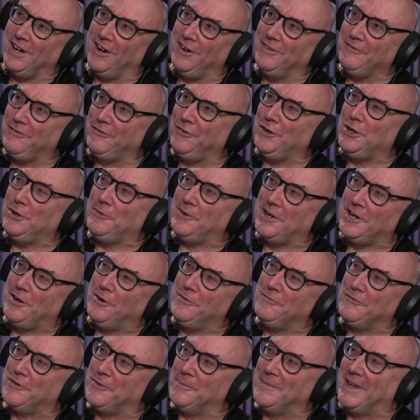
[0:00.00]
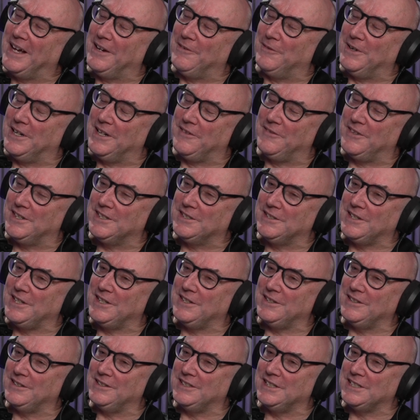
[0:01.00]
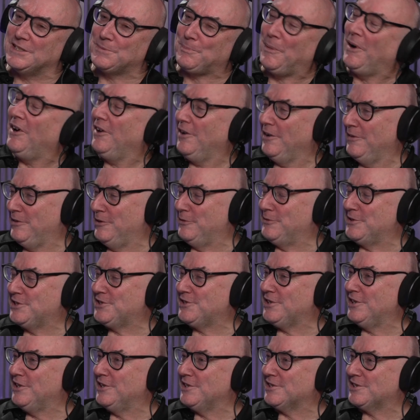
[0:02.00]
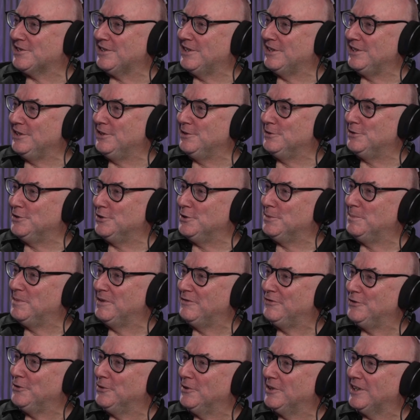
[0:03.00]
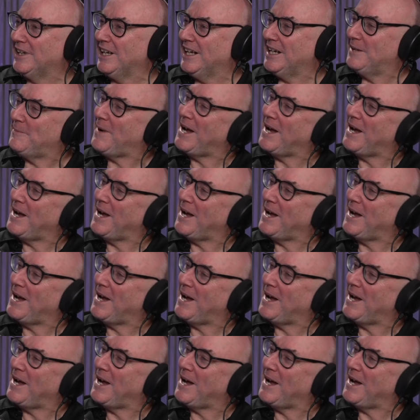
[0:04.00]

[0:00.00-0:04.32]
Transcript: Following on from that, really, it's part of the research that you do before a game.